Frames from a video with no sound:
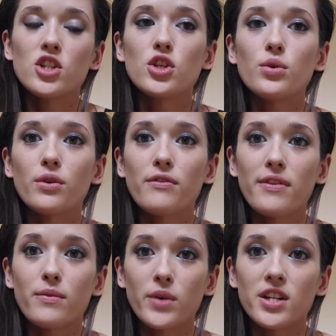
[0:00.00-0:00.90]
2
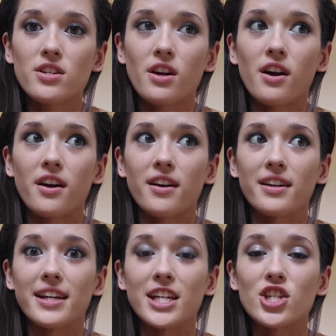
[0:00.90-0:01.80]
of which are
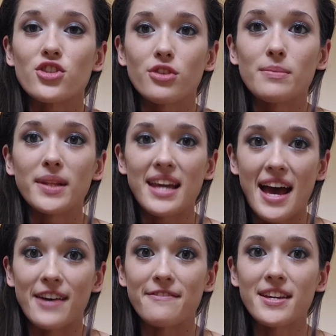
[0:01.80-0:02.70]
extremely
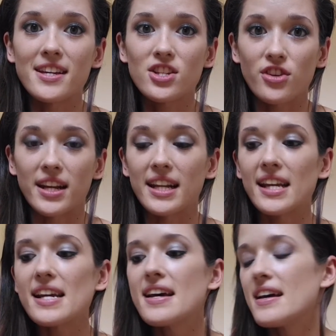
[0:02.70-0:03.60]
heavy
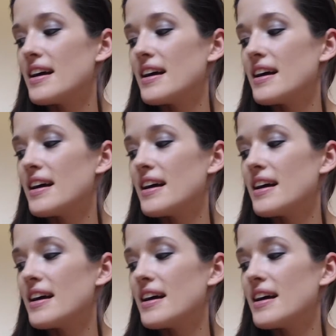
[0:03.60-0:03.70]
training.